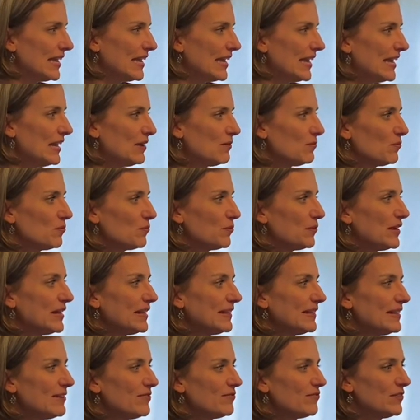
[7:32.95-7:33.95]
It
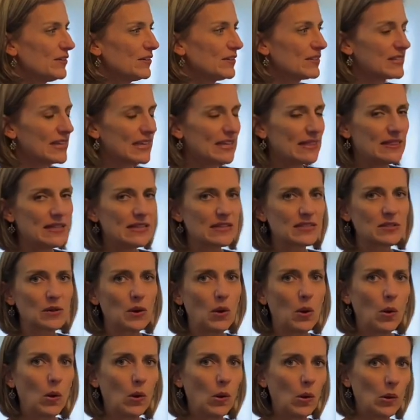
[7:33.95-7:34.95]
really feels like this
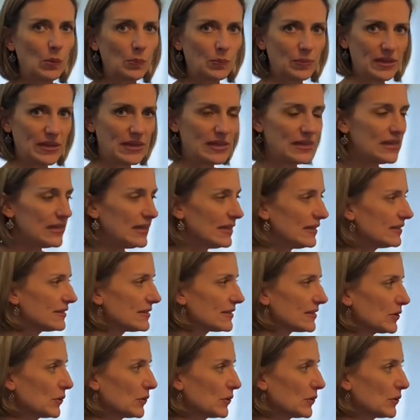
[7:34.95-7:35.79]
whole piece,